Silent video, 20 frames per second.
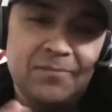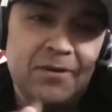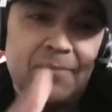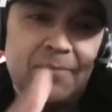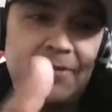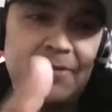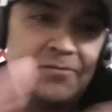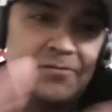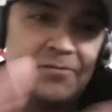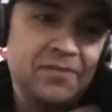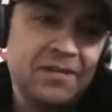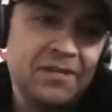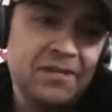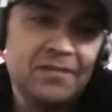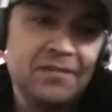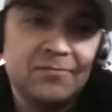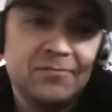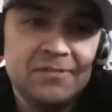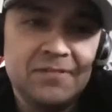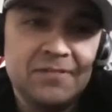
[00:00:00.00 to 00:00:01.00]
Mary Beth, you think
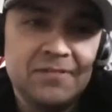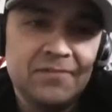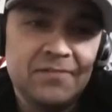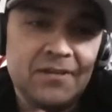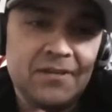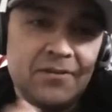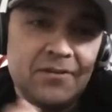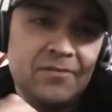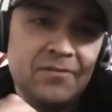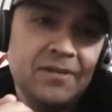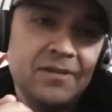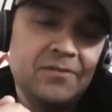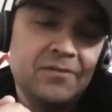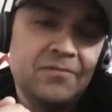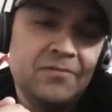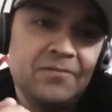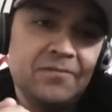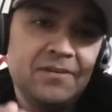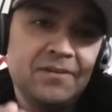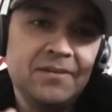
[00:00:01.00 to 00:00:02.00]
you're doing something on your end,
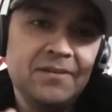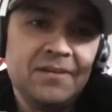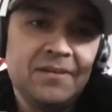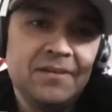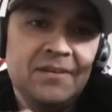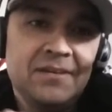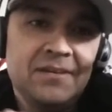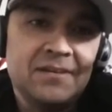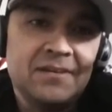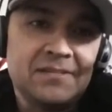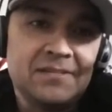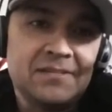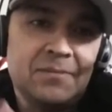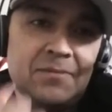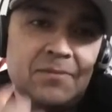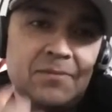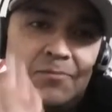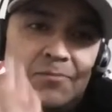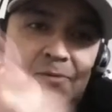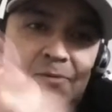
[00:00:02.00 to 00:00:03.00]
hopefully? Because I'm
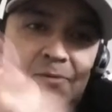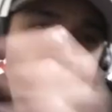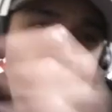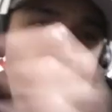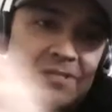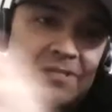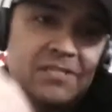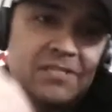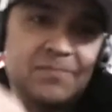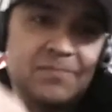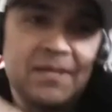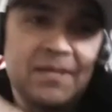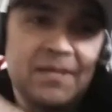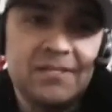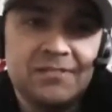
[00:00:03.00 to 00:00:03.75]
doing mostly the Spanish